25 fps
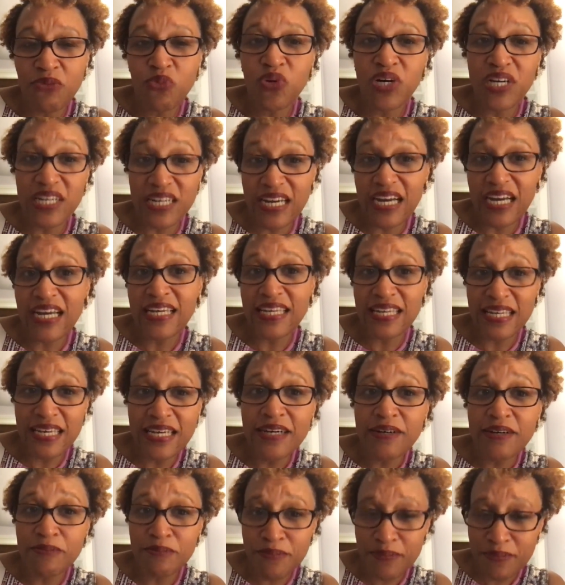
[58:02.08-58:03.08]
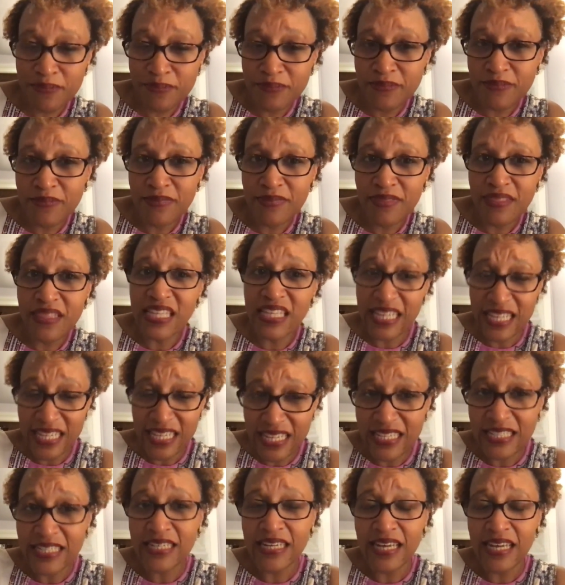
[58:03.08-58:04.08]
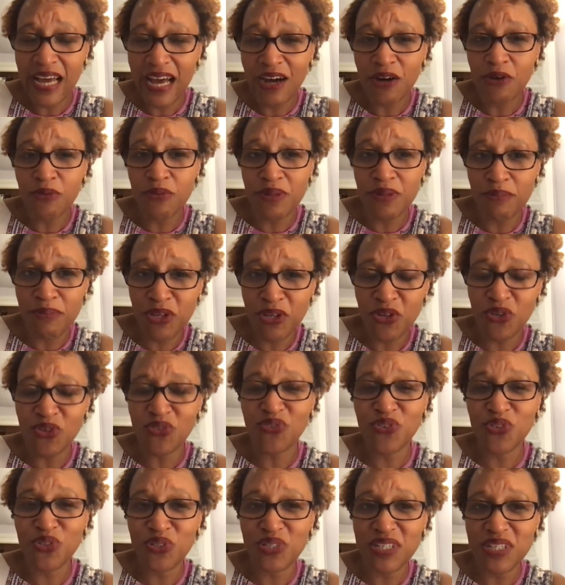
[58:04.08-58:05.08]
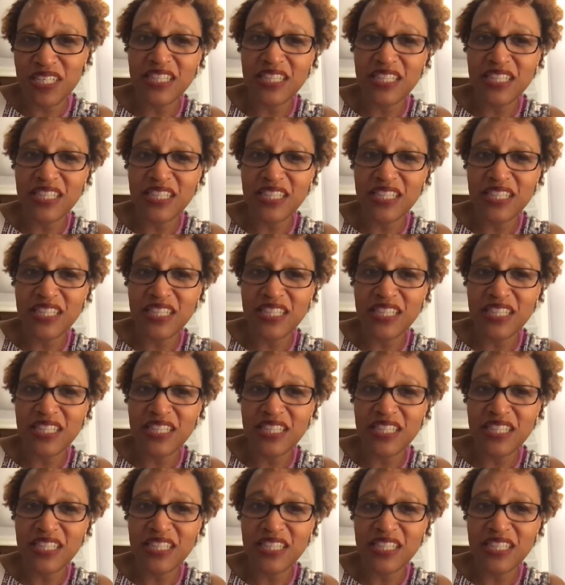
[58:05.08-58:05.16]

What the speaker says: when I am, then I'll be beautiful,